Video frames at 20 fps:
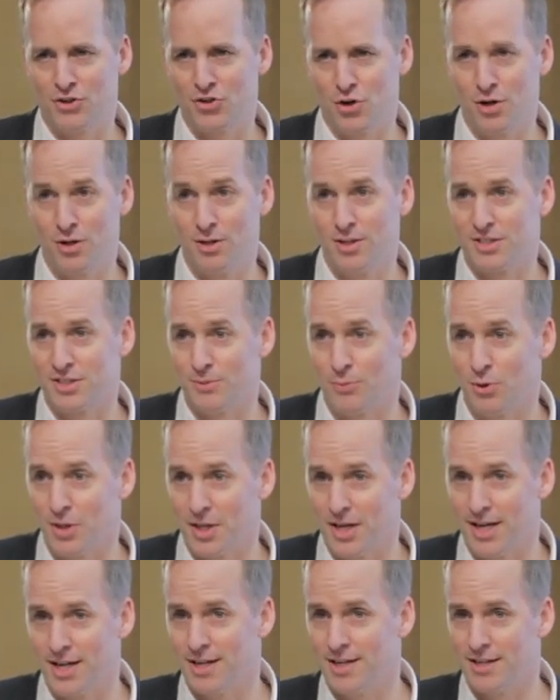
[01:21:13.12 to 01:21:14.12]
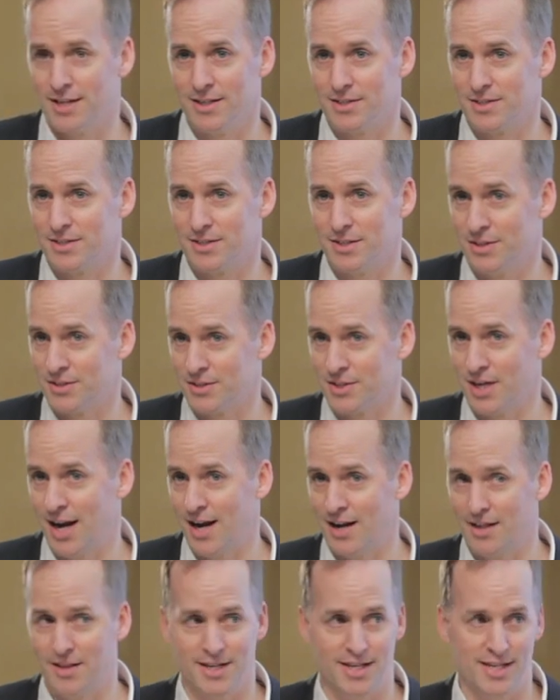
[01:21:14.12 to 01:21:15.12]
journalism related is, is
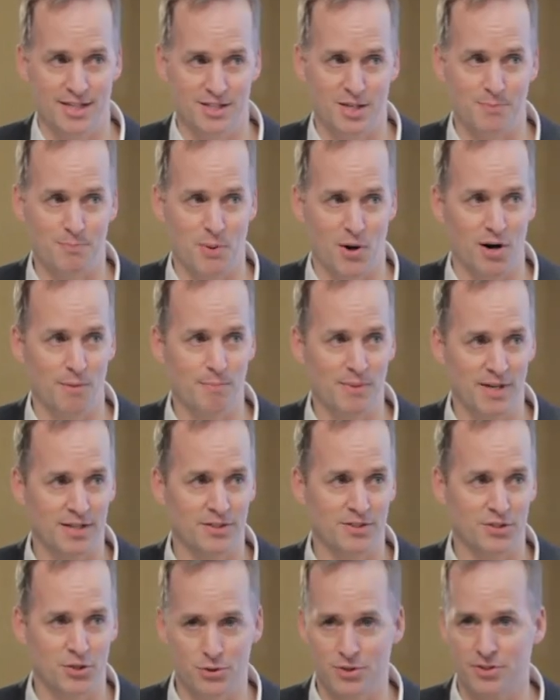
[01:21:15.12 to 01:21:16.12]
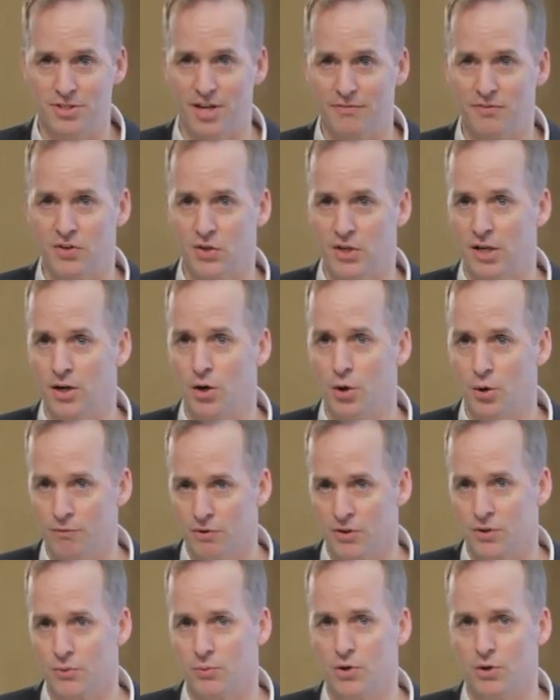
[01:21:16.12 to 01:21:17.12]
kind of the easy part because you just have to get
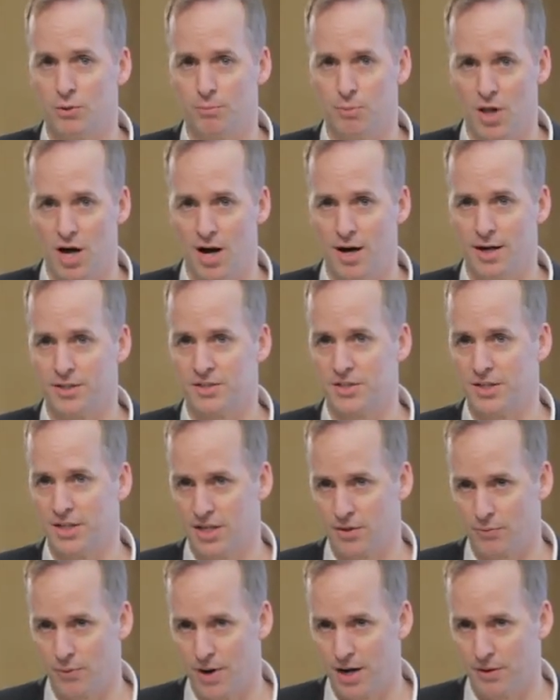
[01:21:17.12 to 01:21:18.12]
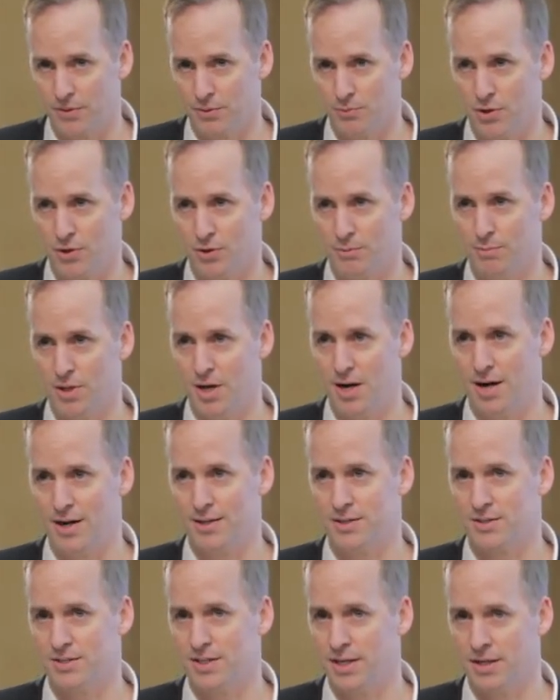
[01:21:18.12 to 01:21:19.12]
over the roadblocks and get around the
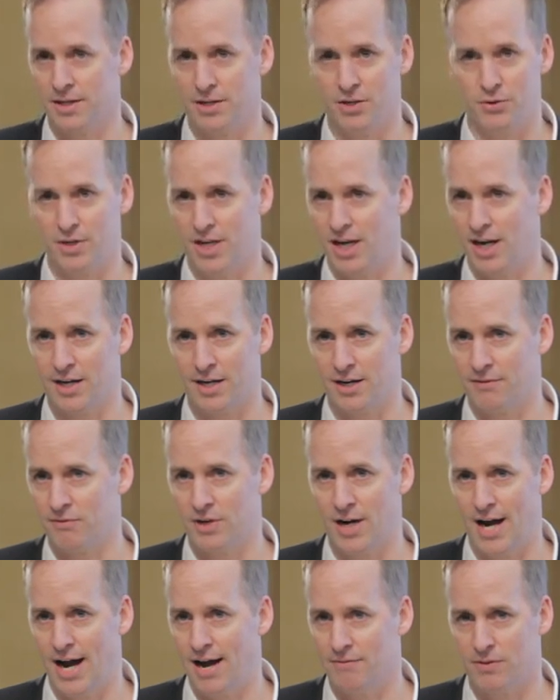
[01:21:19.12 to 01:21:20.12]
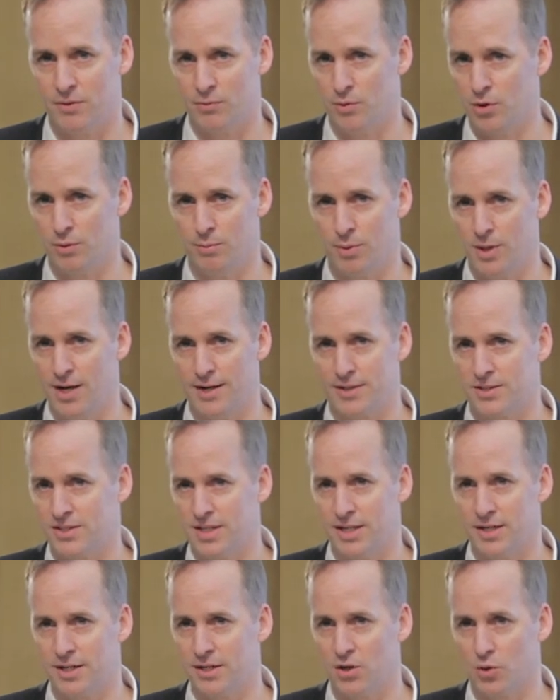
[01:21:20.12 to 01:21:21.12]
roadblocks, and you can't ever have the roadblocks
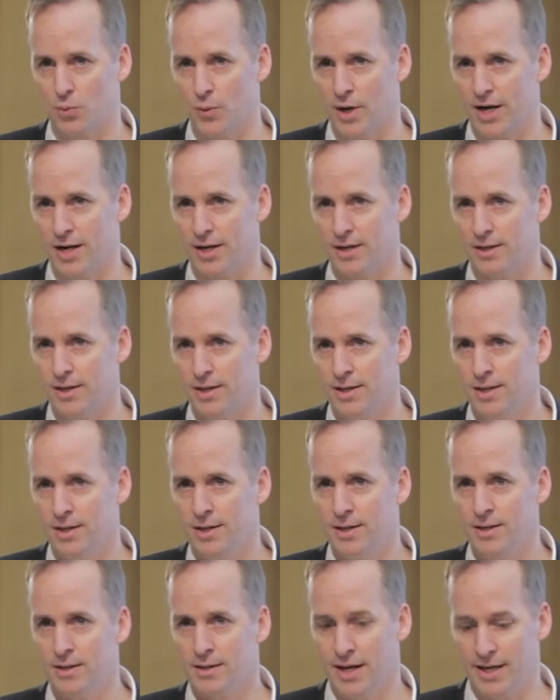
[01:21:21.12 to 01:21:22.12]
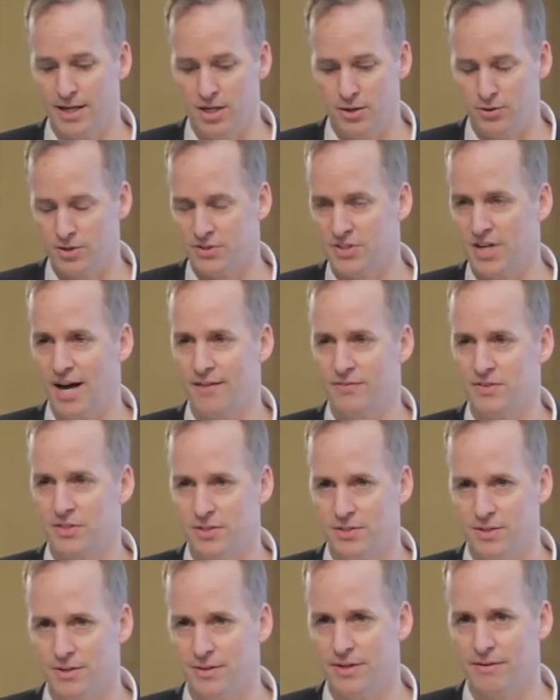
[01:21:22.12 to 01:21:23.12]
get in your way. Like, you just have to
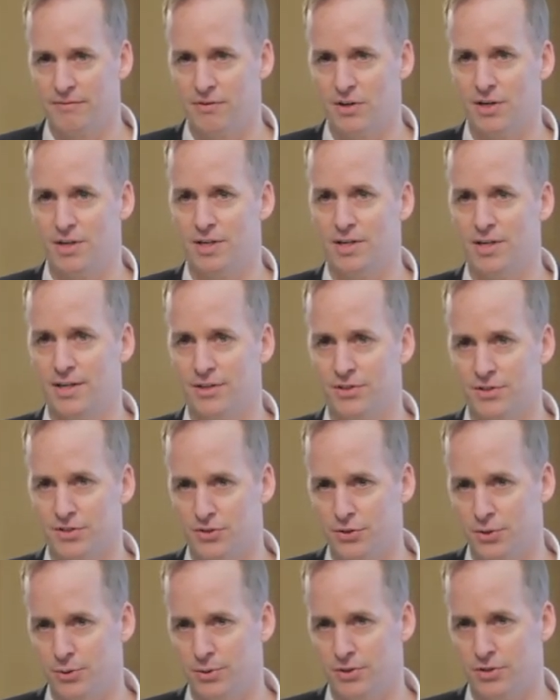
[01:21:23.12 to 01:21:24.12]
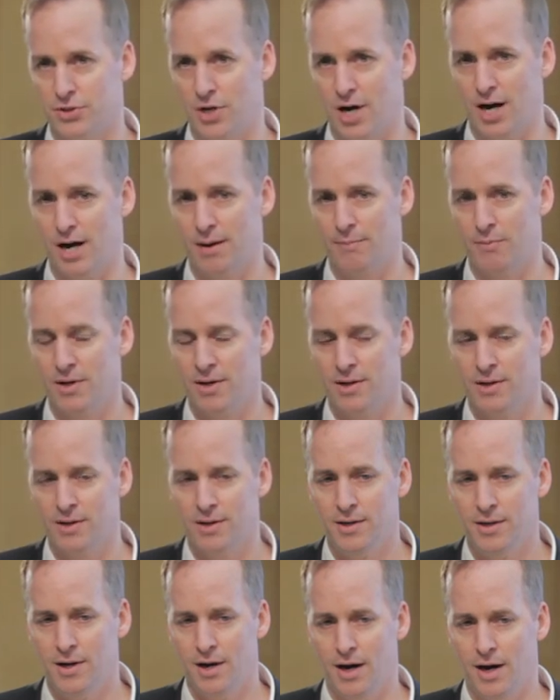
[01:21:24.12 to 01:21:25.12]
deliver and just do the job.
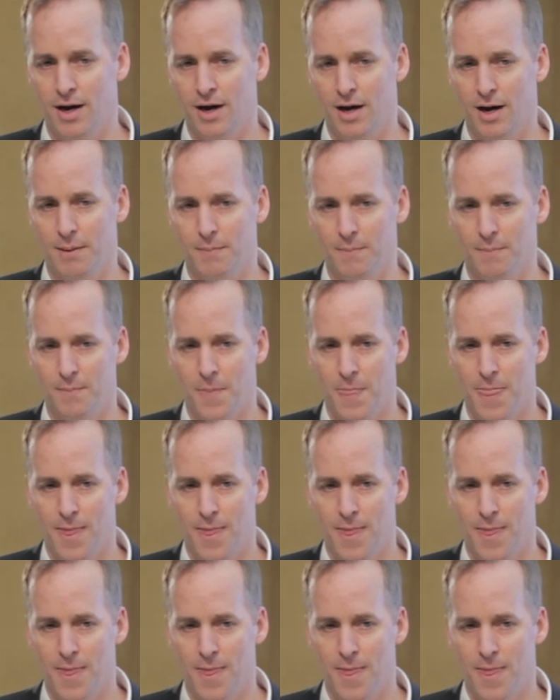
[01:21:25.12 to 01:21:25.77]
Um,